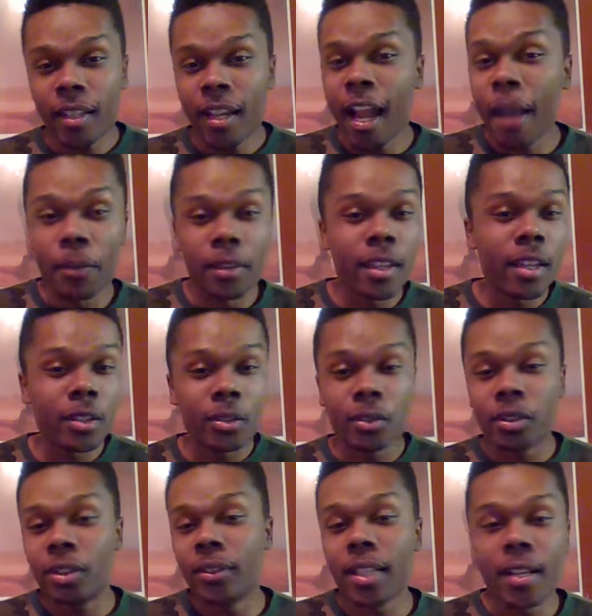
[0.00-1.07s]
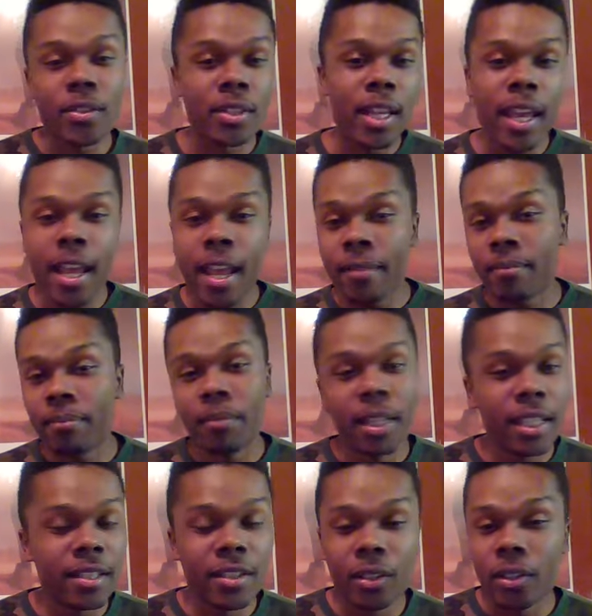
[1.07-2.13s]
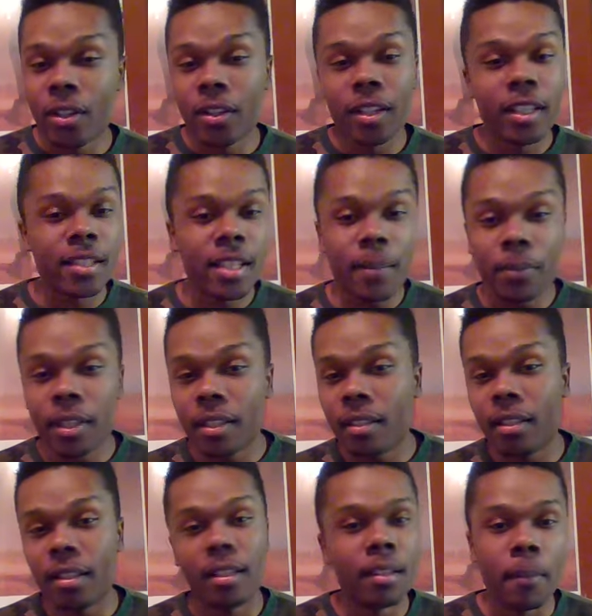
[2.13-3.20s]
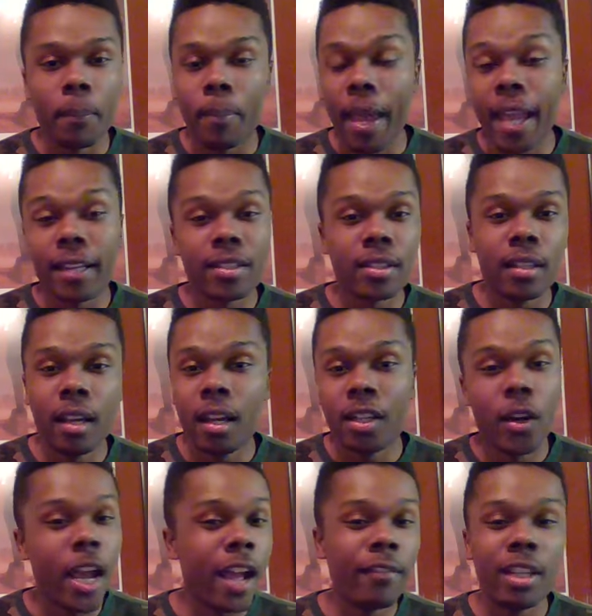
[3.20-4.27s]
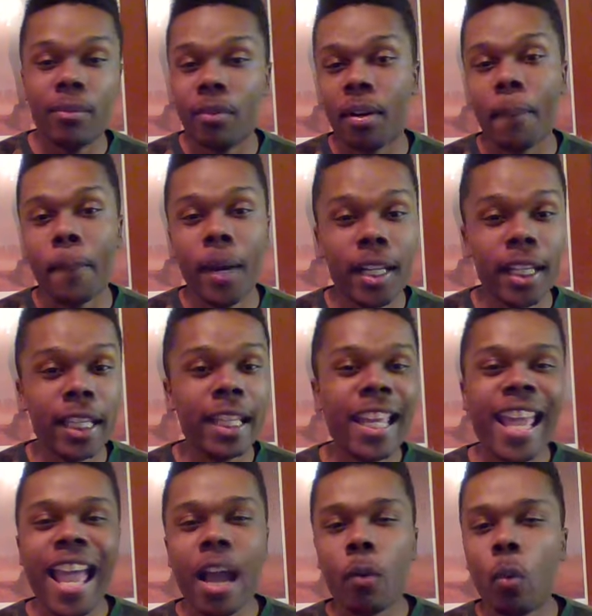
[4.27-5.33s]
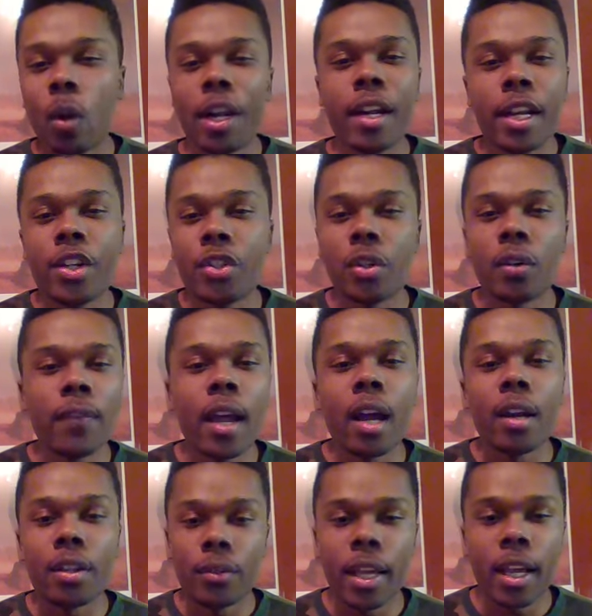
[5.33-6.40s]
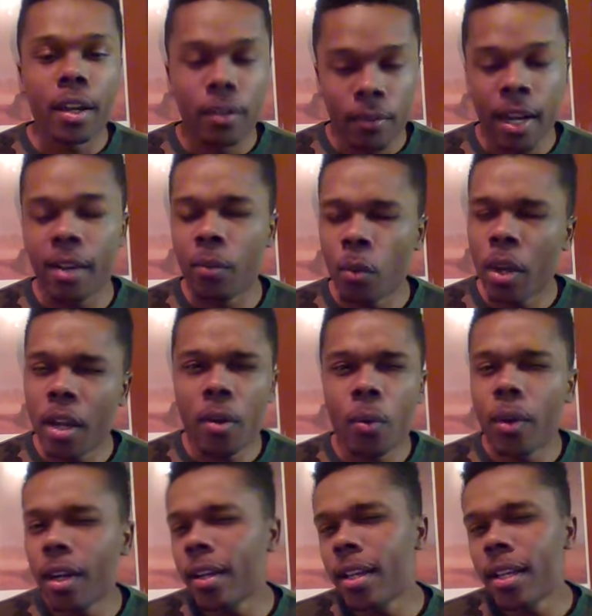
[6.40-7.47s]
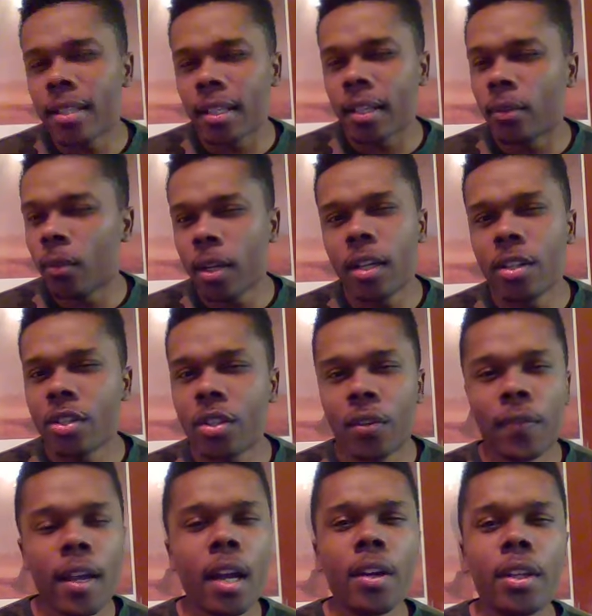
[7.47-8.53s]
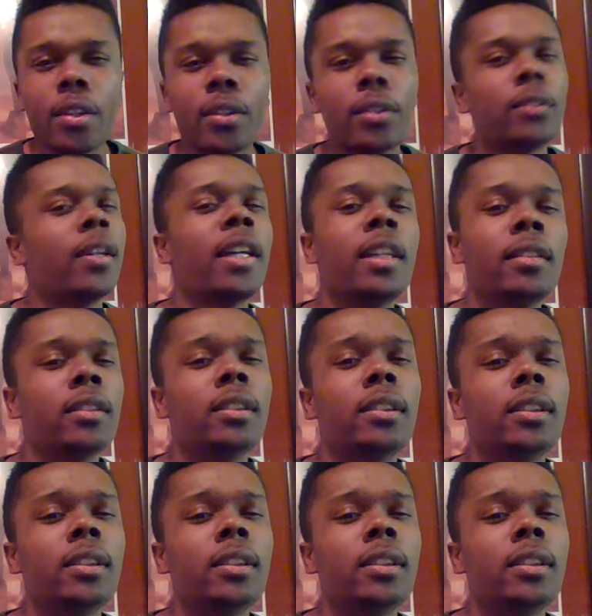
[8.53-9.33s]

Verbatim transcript: Hypothetical 2008, money's no longer accepted. The banks uh, don't have any more money. Where is your value now, right? Where where is it? Where is your value, right?